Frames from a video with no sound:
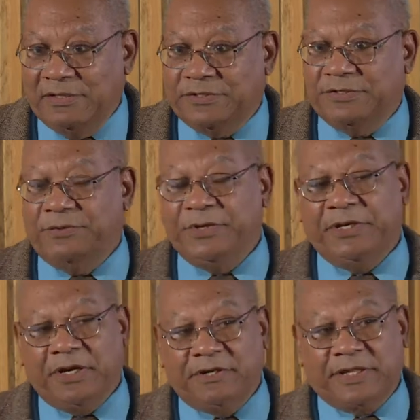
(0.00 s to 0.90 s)
So we
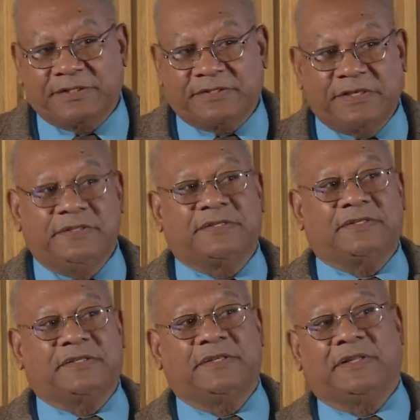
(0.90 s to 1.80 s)
know that
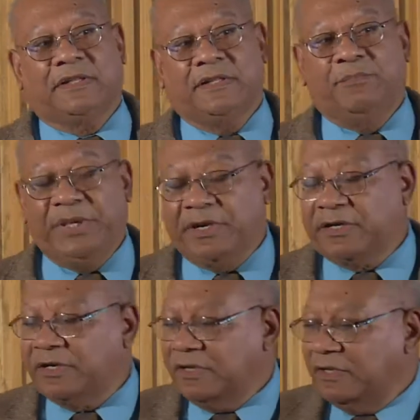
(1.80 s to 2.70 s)
since the
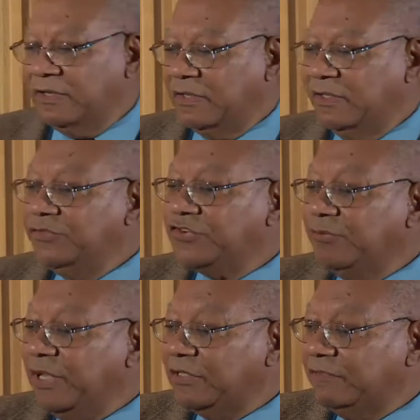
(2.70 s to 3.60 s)
beaker, the
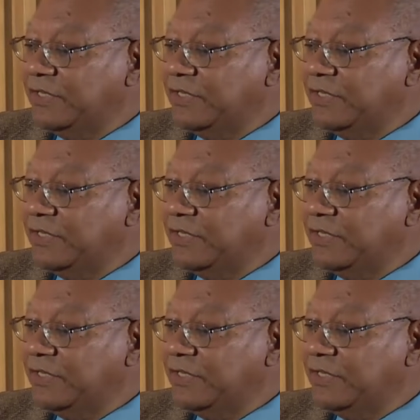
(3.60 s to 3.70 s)
instrument of